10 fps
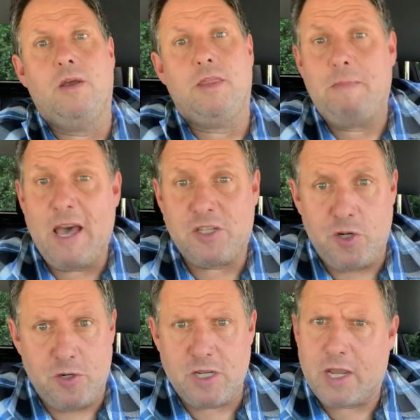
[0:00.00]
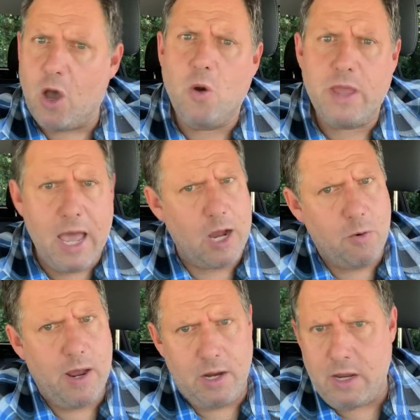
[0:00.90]
The passenger's like, oh yeah,
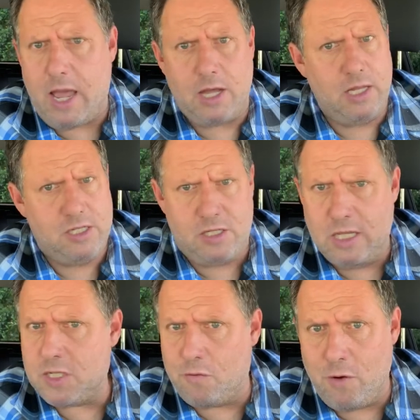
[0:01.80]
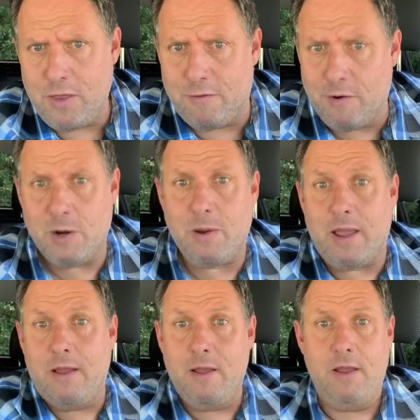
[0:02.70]
great. Yeah, let's avoid the
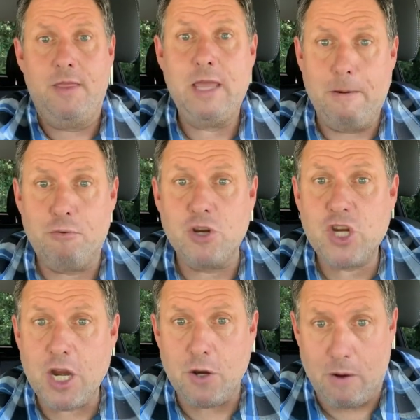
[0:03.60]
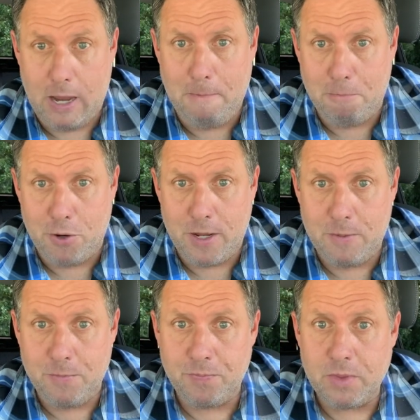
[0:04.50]
freeway. They appreciate your input,
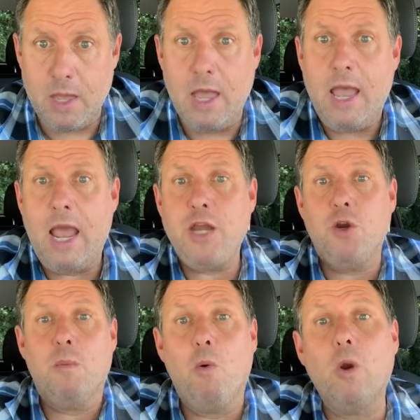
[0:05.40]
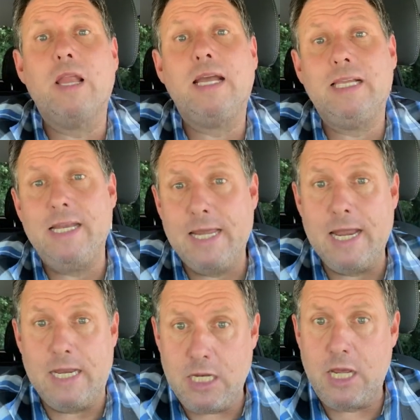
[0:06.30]
and you're more likely to
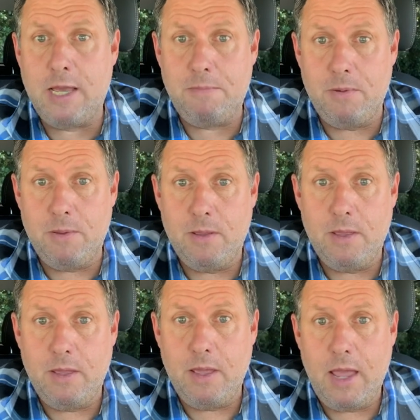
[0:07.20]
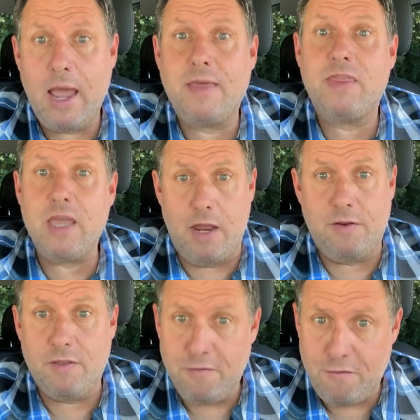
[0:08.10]
get a tip at the end
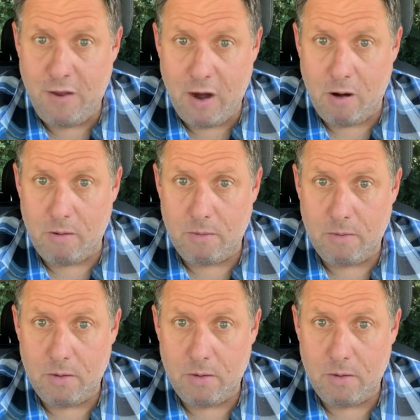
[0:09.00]
of the fare.